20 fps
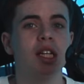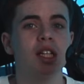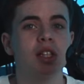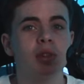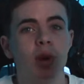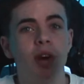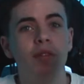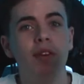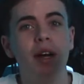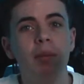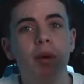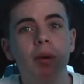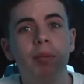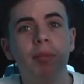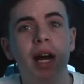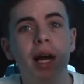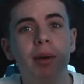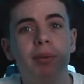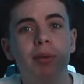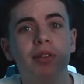So I've had my
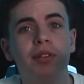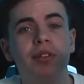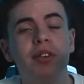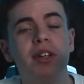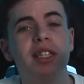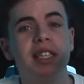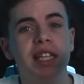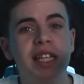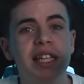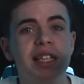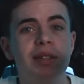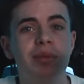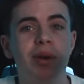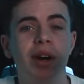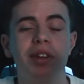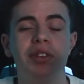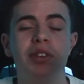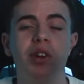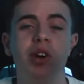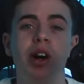MacBook for a decent amount
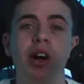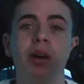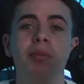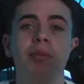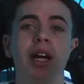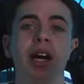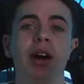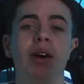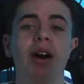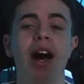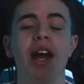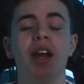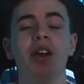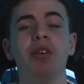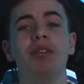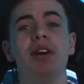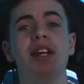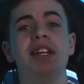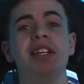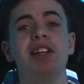of time now, and
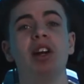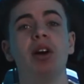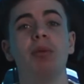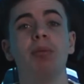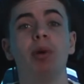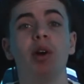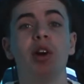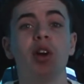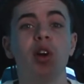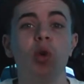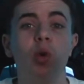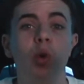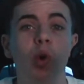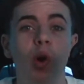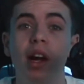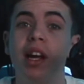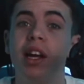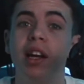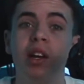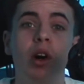I've ended up buying
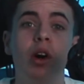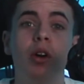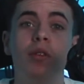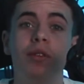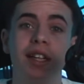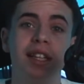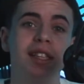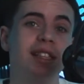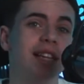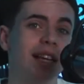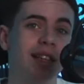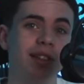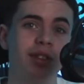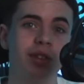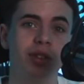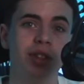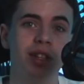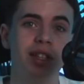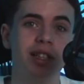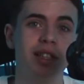quite a lot of
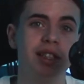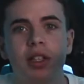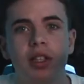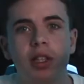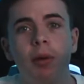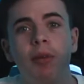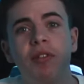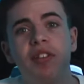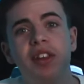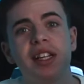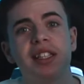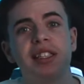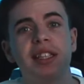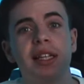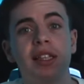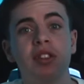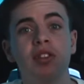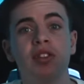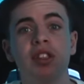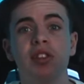accessories. Some of the
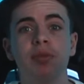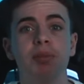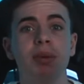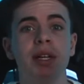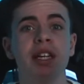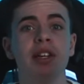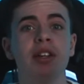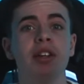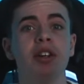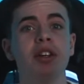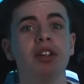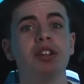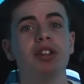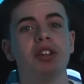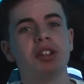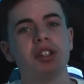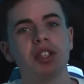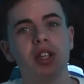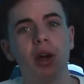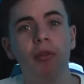accessories have been good,
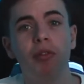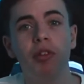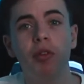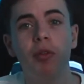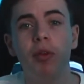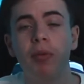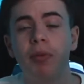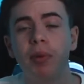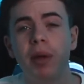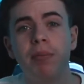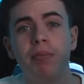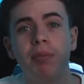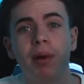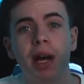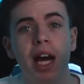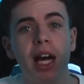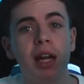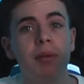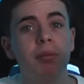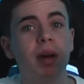some of them have been
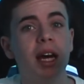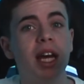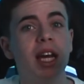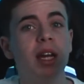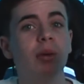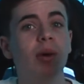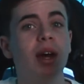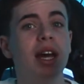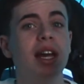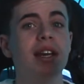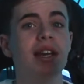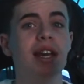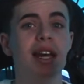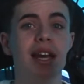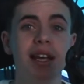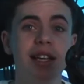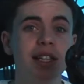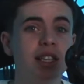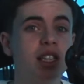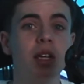bad, but anyway,
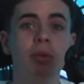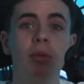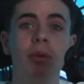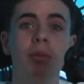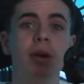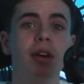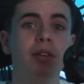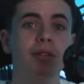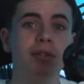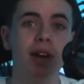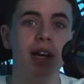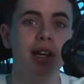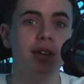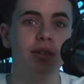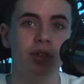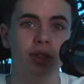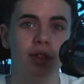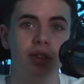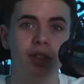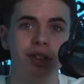here's some of my
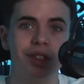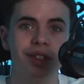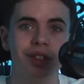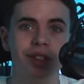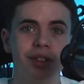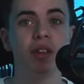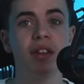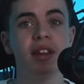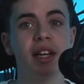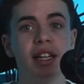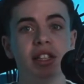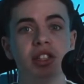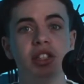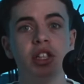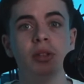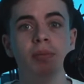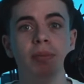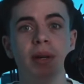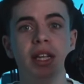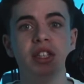favorites. One thing that I
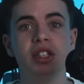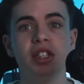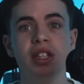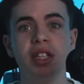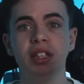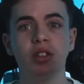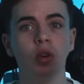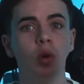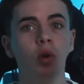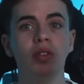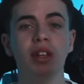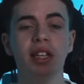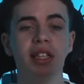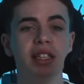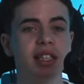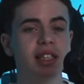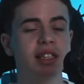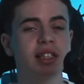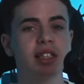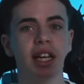should mention is all
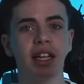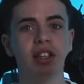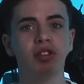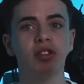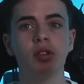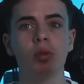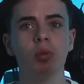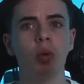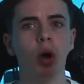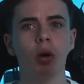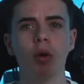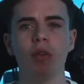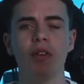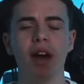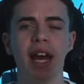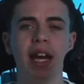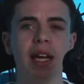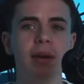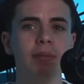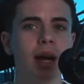these accessories work
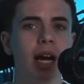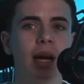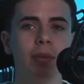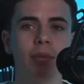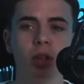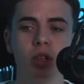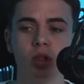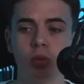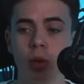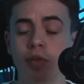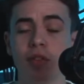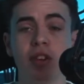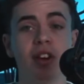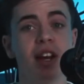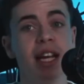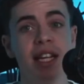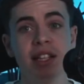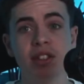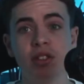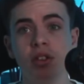with any MacBooks,
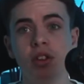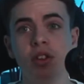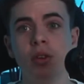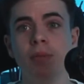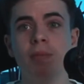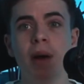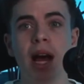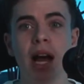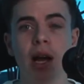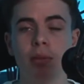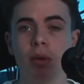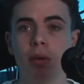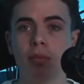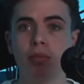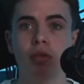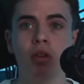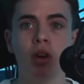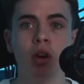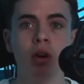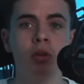whether it is the new
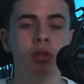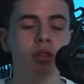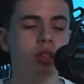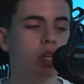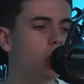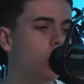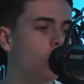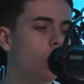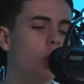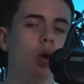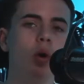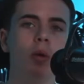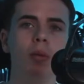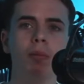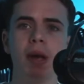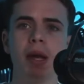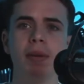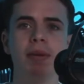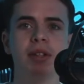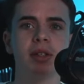MacBook Pros
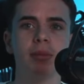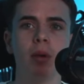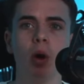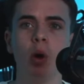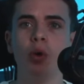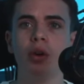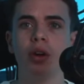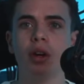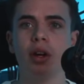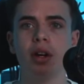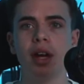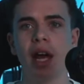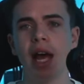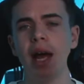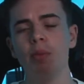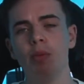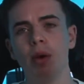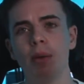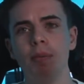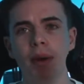or maybe some older
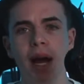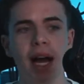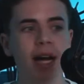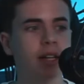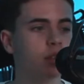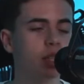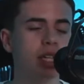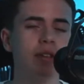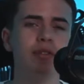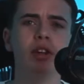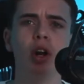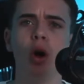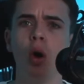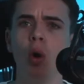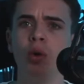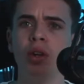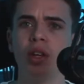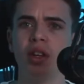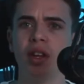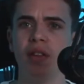M1 Macs or even
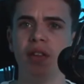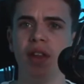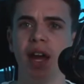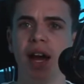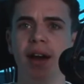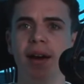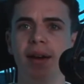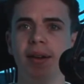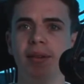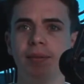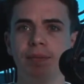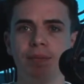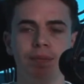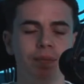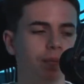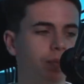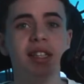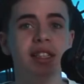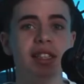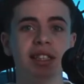older than that. All
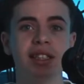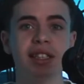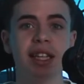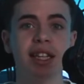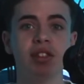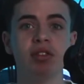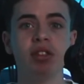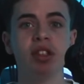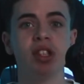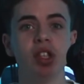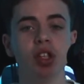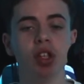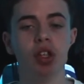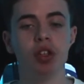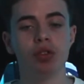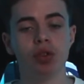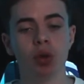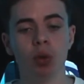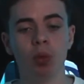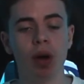these accessories are
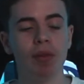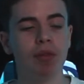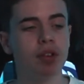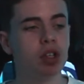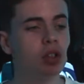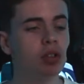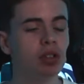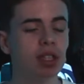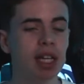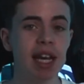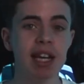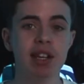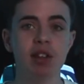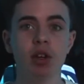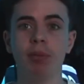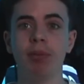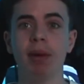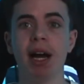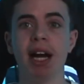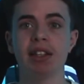useful whether you take your
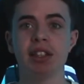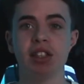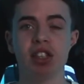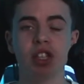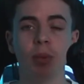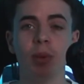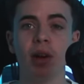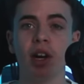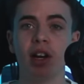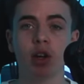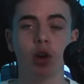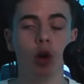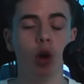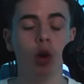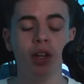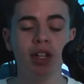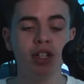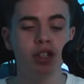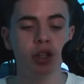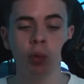Mac to somewhere like
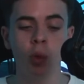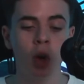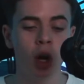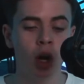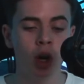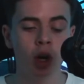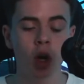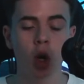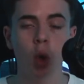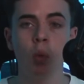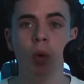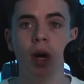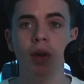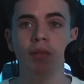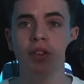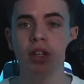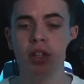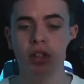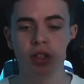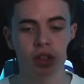college or work, or whether
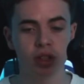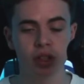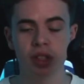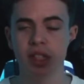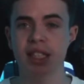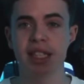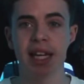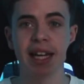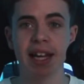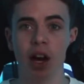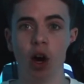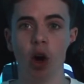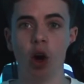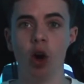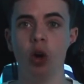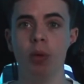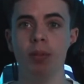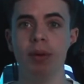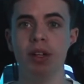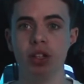you just stay at
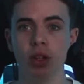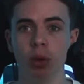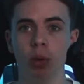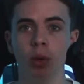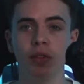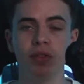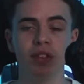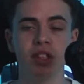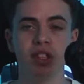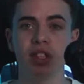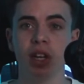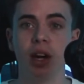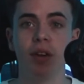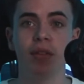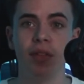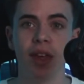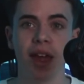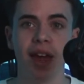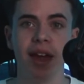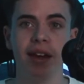home and do all of your stuff
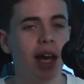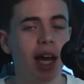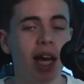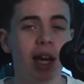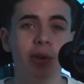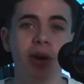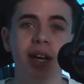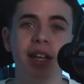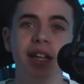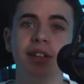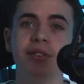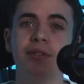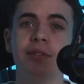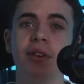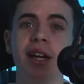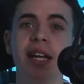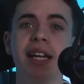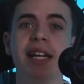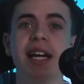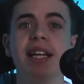there. Anyway, let's
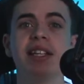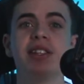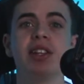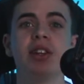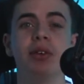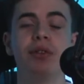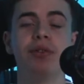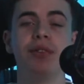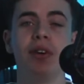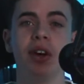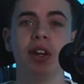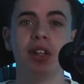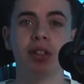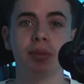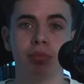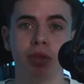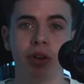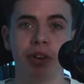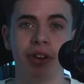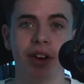finally get to the first
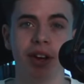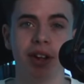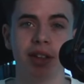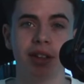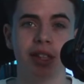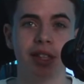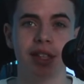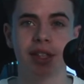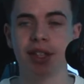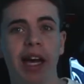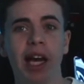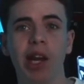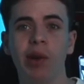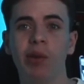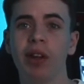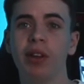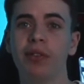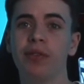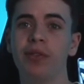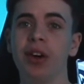product. Anyway,
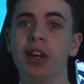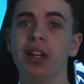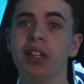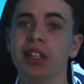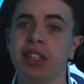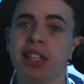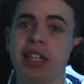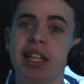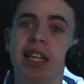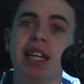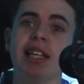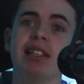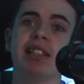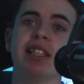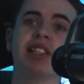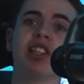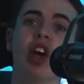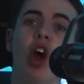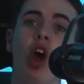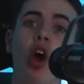the first thing is
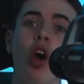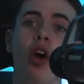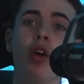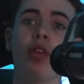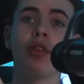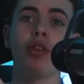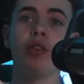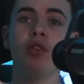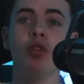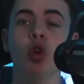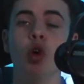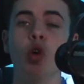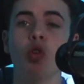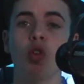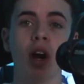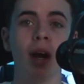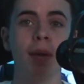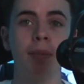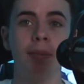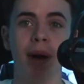this Urth
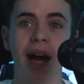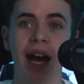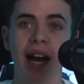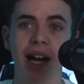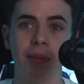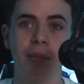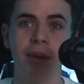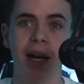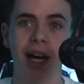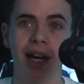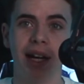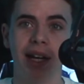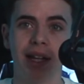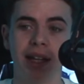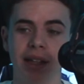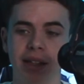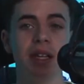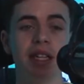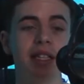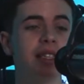Norite backpack.
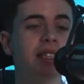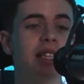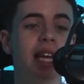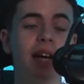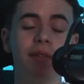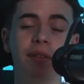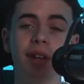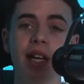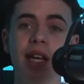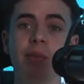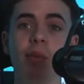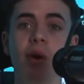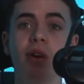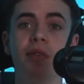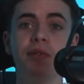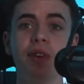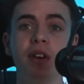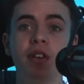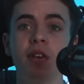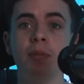This is definitely my
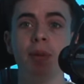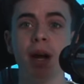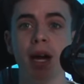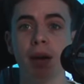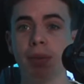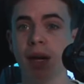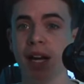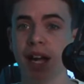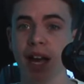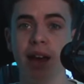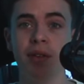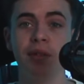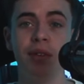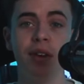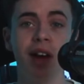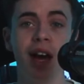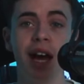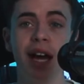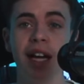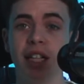favorite backpack
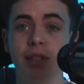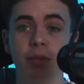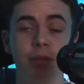ever, and it's